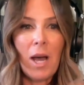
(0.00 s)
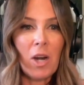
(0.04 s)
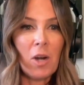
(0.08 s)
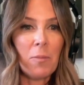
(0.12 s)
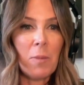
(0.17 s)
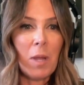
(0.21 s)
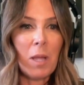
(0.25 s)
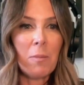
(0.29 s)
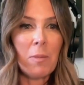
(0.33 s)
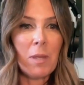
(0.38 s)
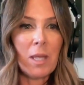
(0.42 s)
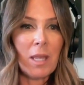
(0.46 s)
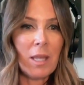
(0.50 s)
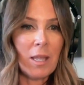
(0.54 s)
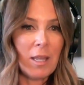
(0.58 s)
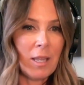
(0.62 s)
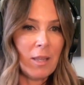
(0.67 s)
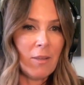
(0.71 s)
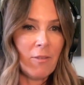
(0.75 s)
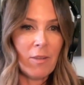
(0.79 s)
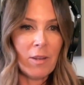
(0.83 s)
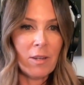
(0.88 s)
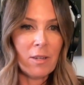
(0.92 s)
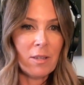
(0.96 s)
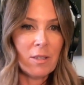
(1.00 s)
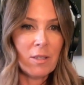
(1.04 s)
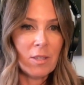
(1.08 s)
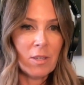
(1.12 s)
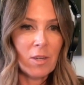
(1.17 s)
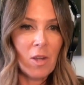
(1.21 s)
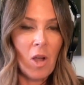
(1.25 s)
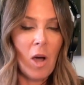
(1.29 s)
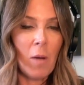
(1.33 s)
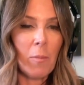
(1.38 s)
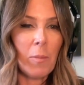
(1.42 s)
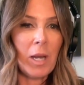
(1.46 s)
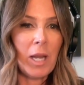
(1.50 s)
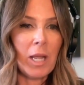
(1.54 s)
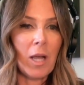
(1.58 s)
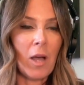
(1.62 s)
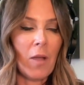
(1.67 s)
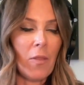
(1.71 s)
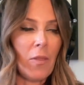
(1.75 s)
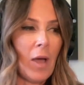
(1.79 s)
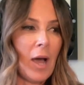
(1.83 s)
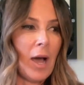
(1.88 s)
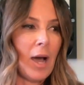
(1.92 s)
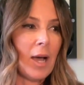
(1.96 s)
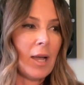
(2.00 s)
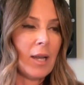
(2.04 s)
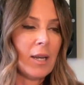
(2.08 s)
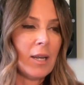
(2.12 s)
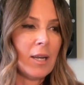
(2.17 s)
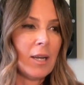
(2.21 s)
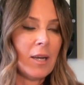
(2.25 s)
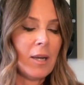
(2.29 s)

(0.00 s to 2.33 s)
or maybe even commenting on that?